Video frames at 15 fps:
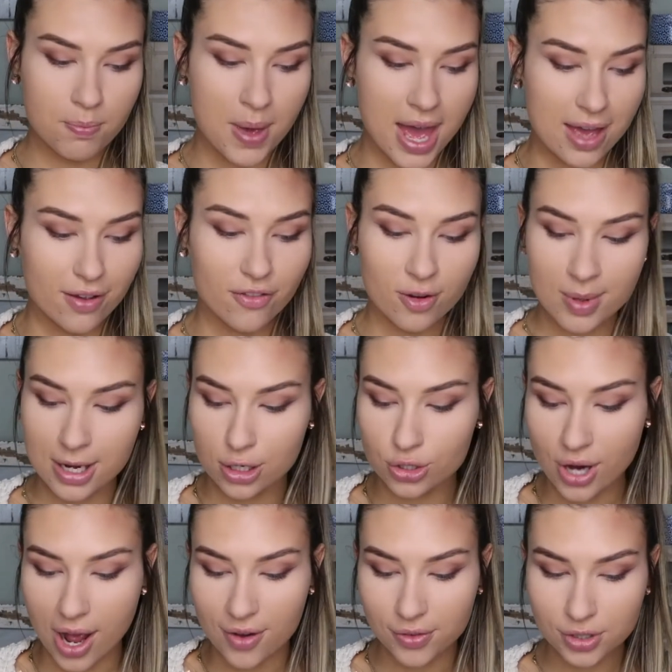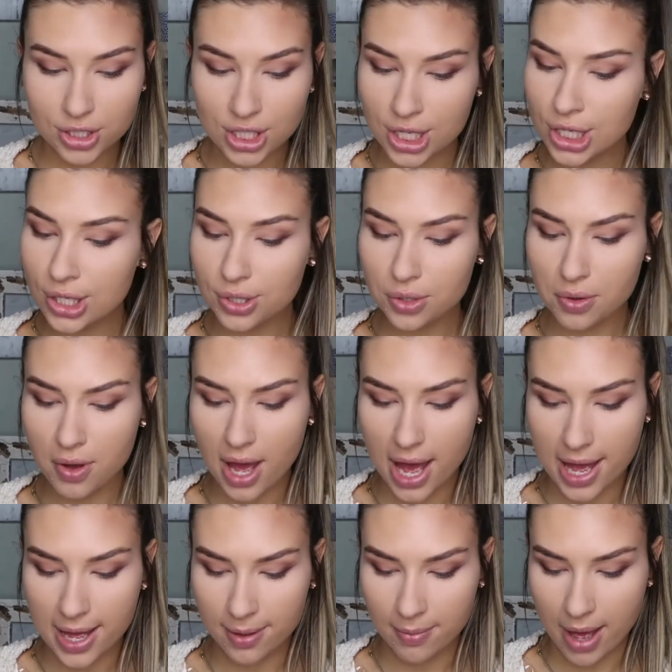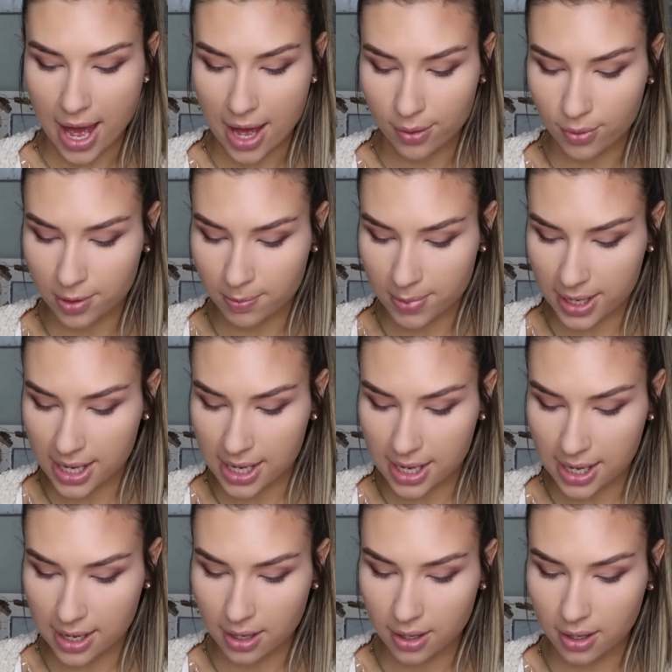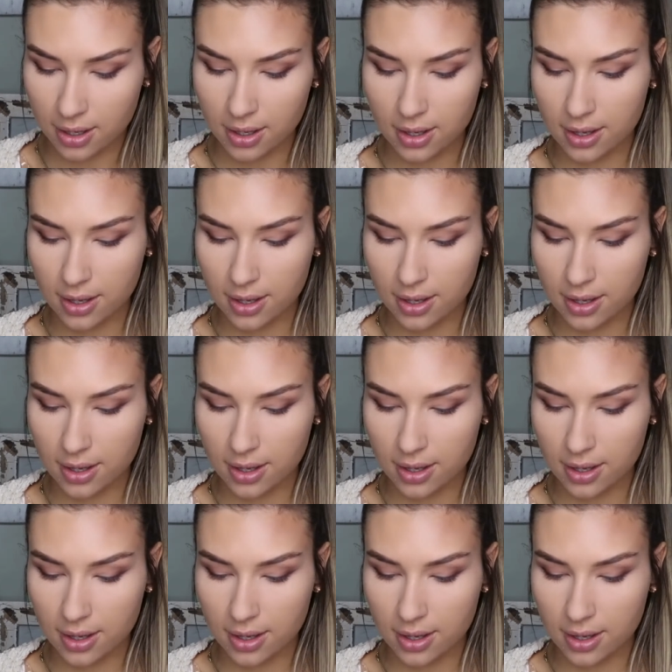pay for me to travel to you, I would be